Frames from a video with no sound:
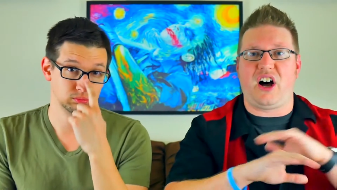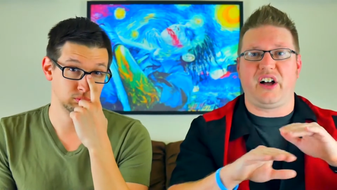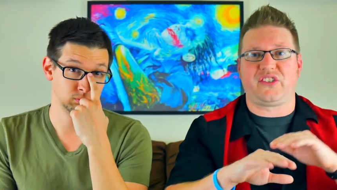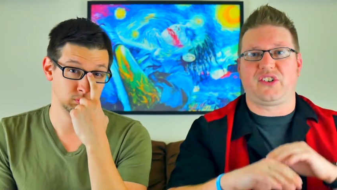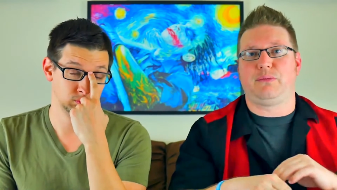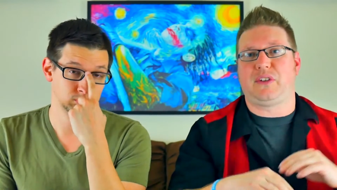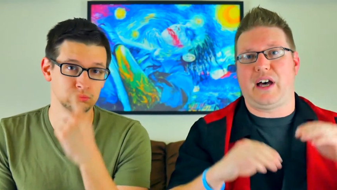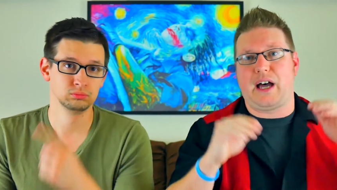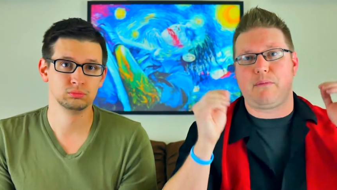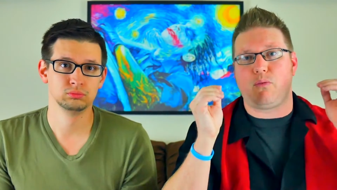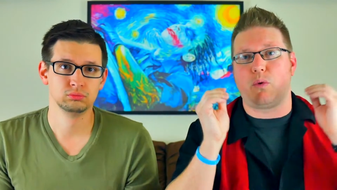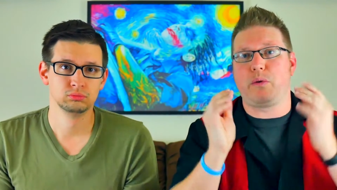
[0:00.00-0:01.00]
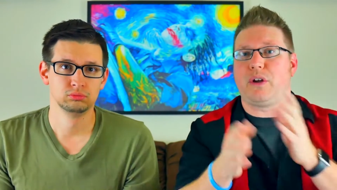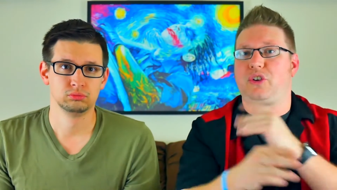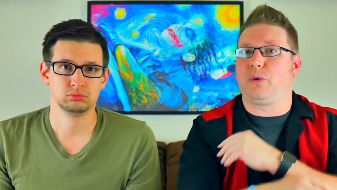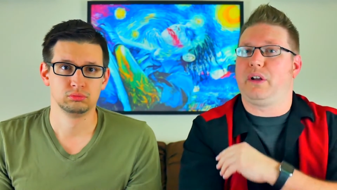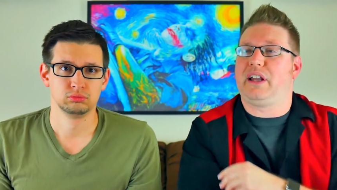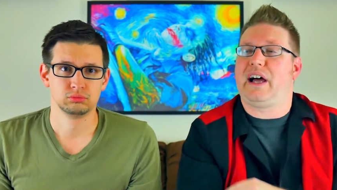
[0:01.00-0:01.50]
Speaker 1: awesome time. We
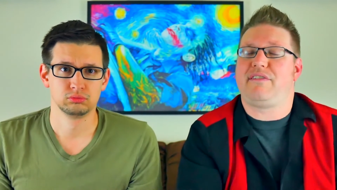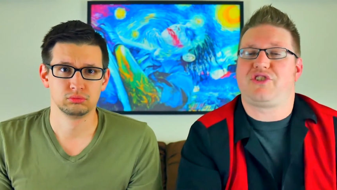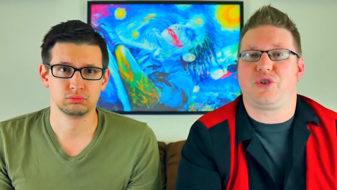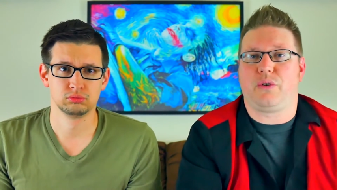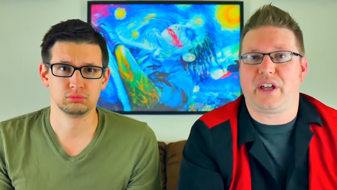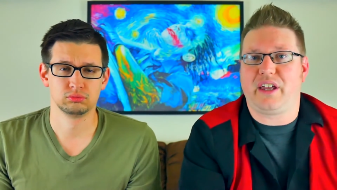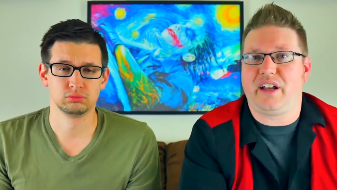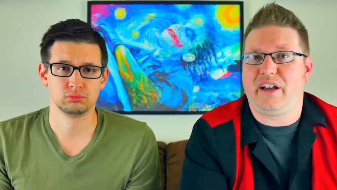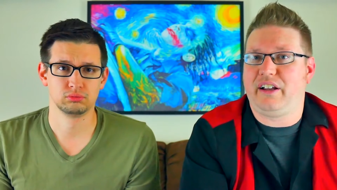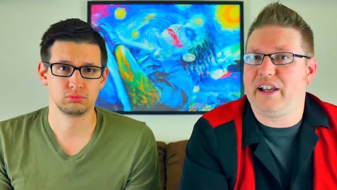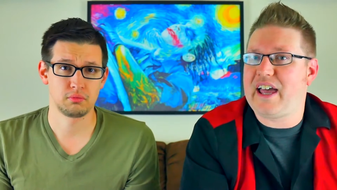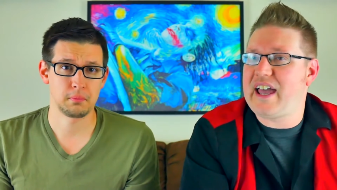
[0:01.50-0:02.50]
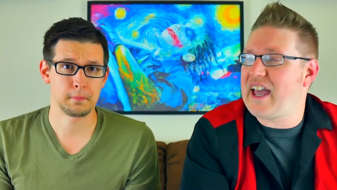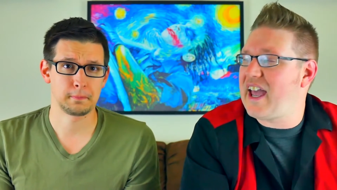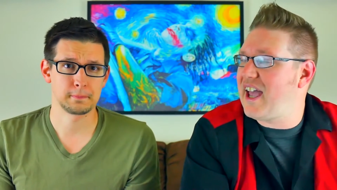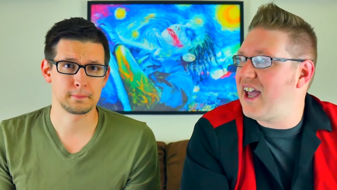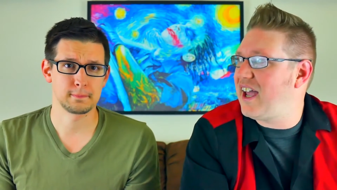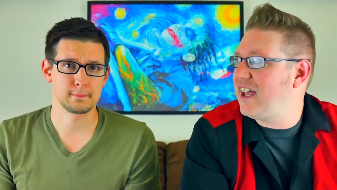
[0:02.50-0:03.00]
went to a live showing in LA
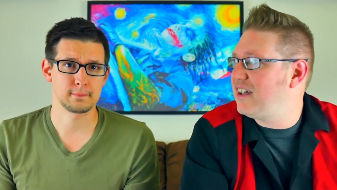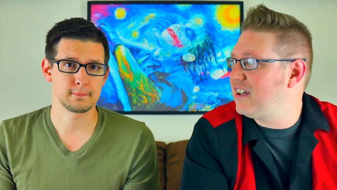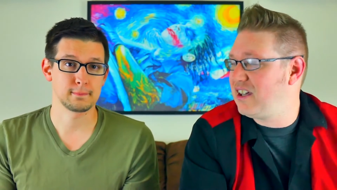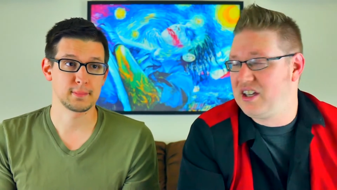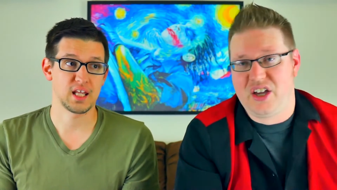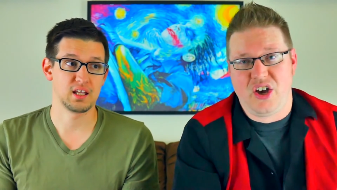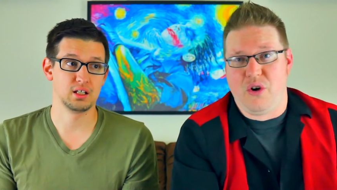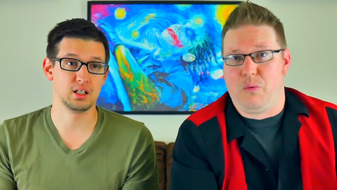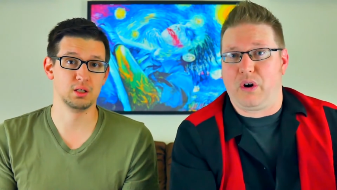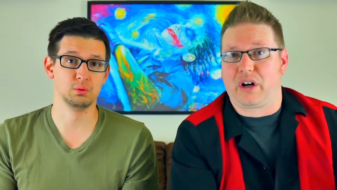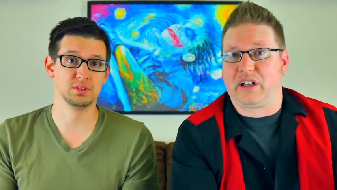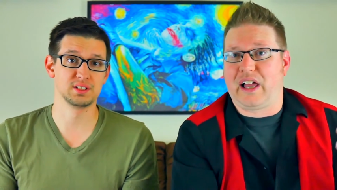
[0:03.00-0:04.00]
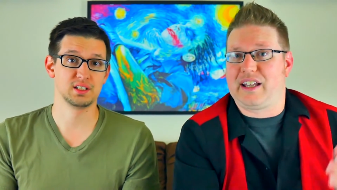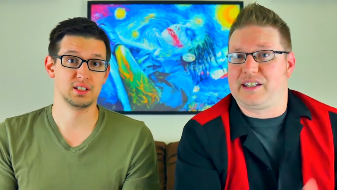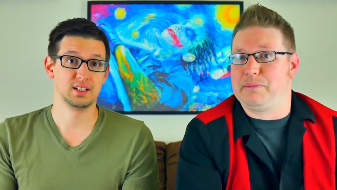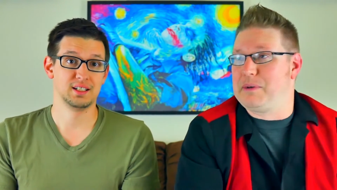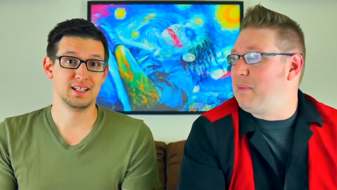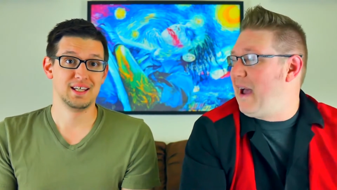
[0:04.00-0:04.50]
and we're
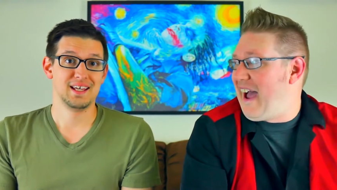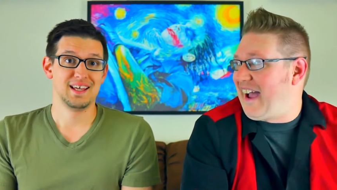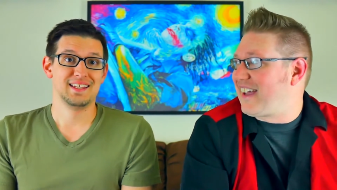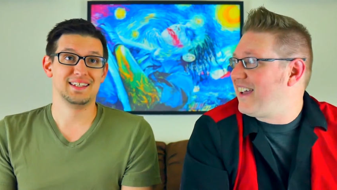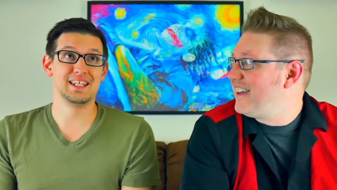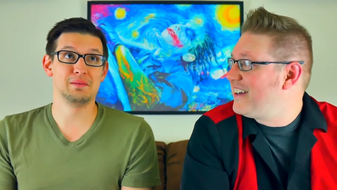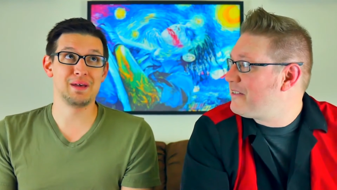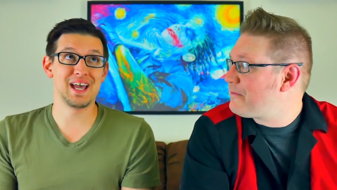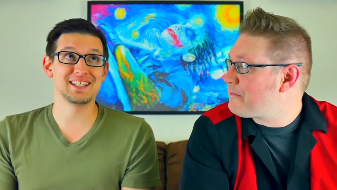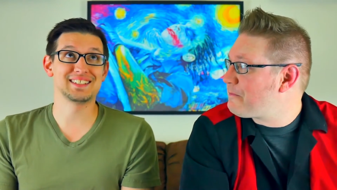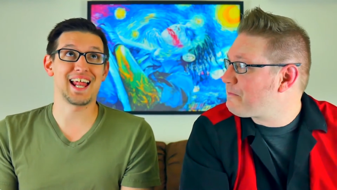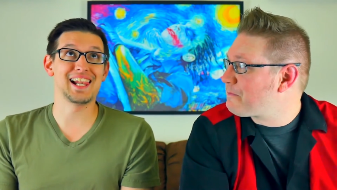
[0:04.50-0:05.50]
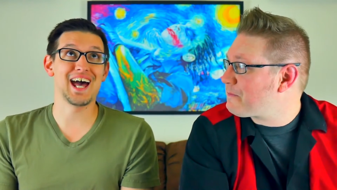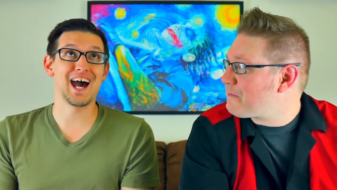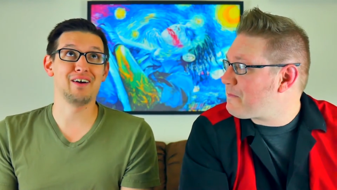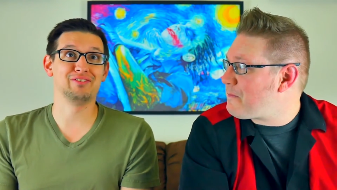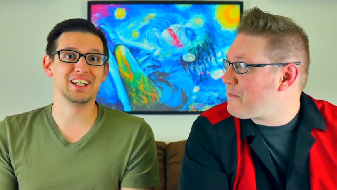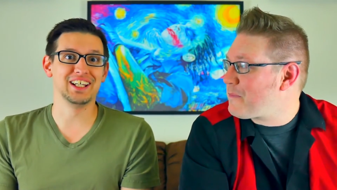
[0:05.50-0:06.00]
glad to be back.
Speaker 2: The best. I
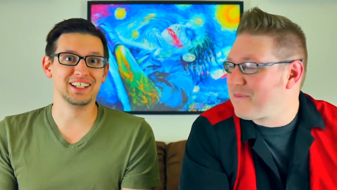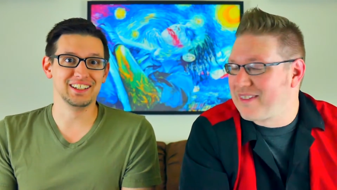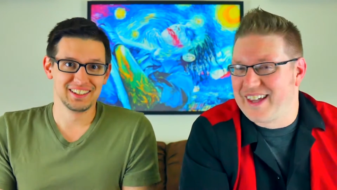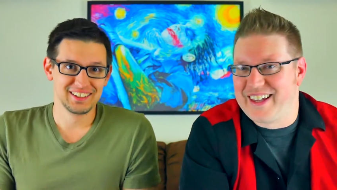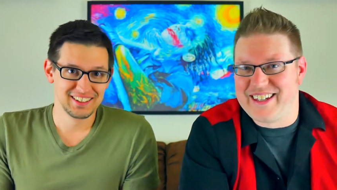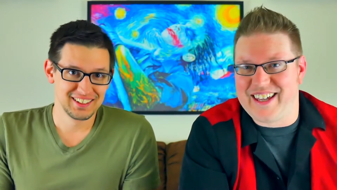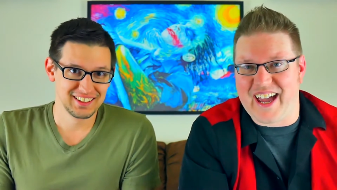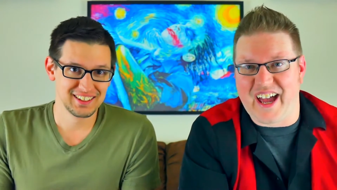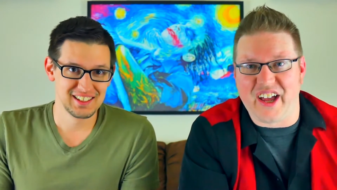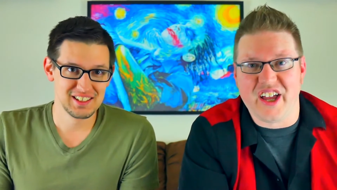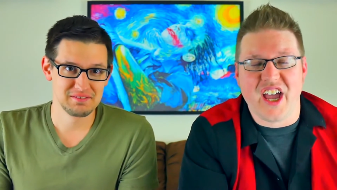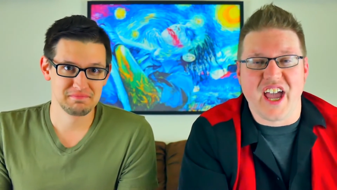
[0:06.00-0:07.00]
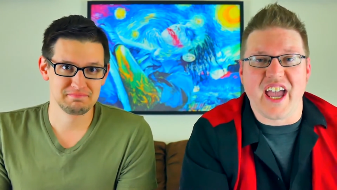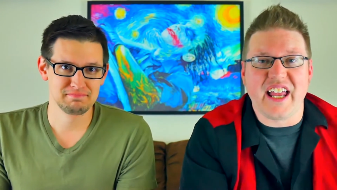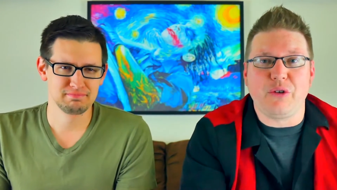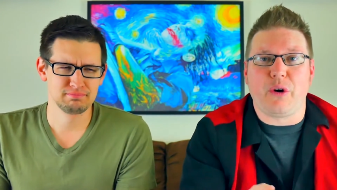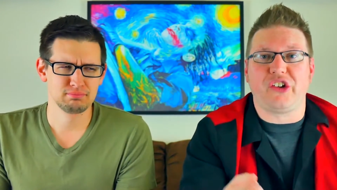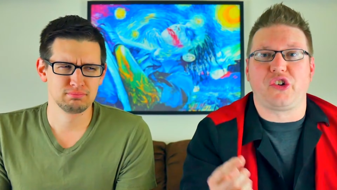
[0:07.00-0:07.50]
loved it.
Speaker 1: Yeah.
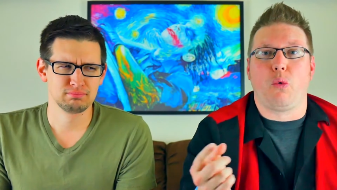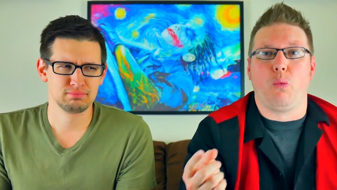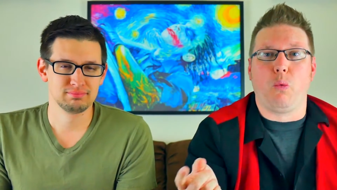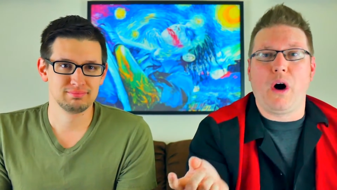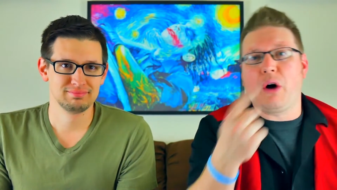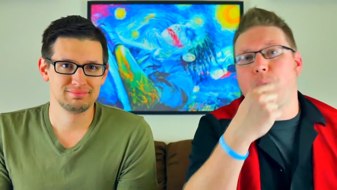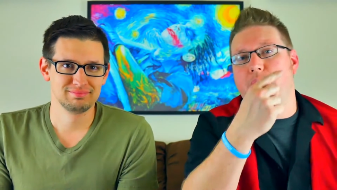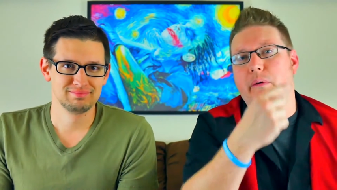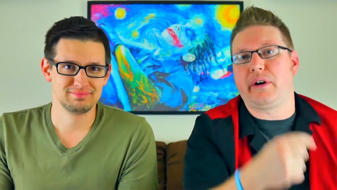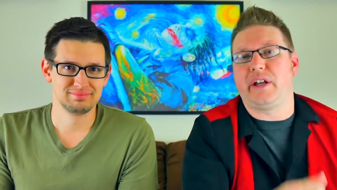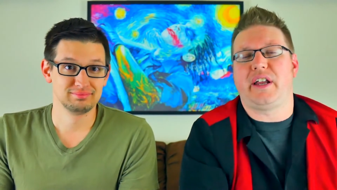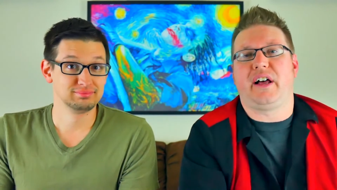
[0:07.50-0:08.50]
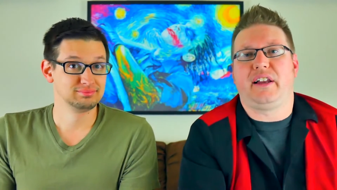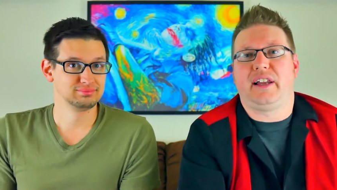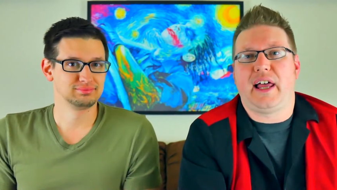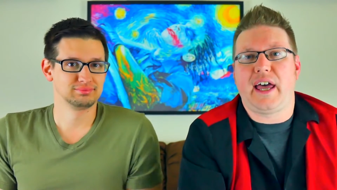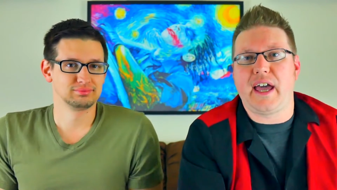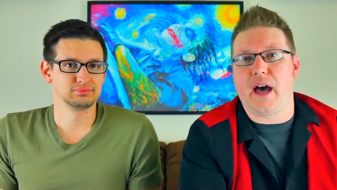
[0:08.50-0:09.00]
Anyways, while we were in
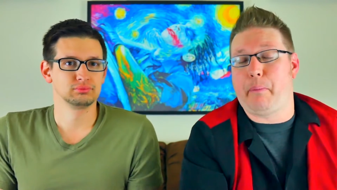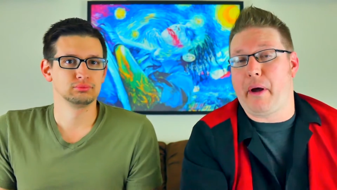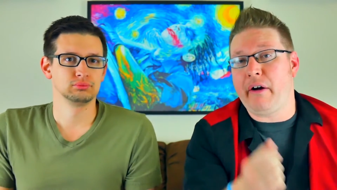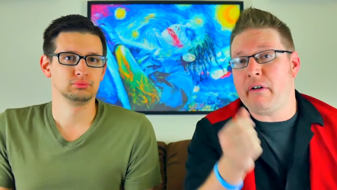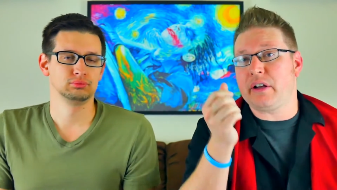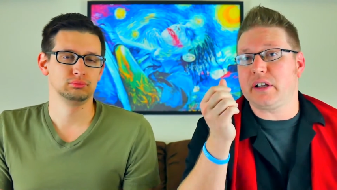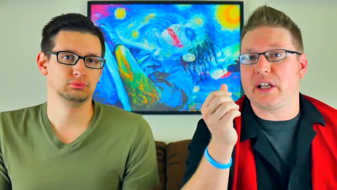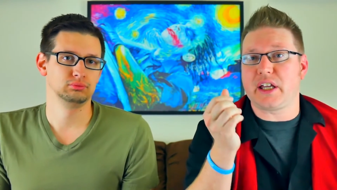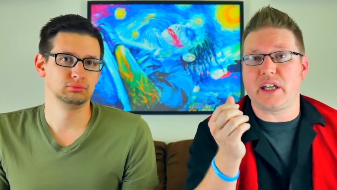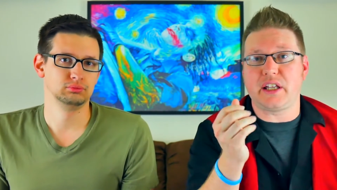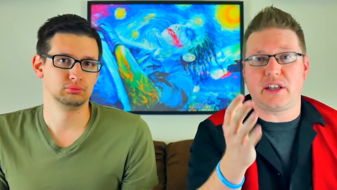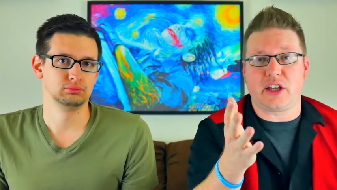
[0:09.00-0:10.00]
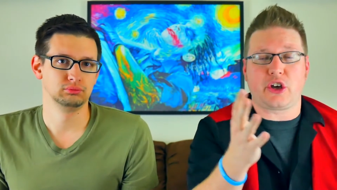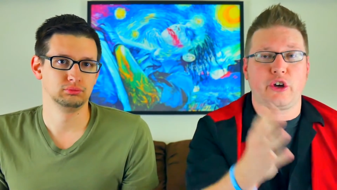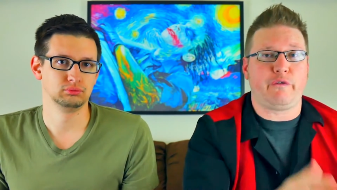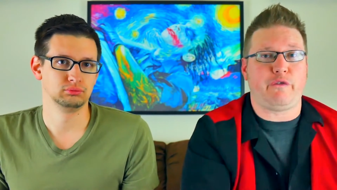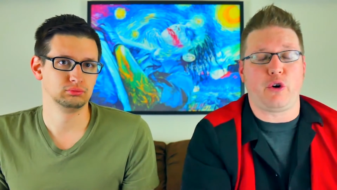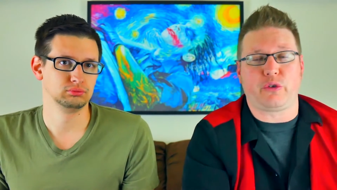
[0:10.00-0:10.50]
LA, apparently the
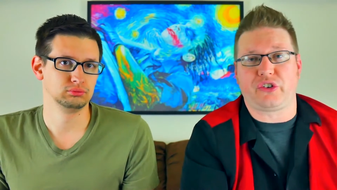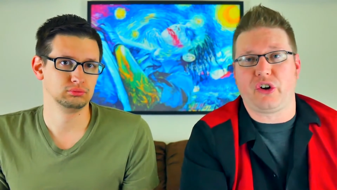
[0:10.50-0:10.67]
good folks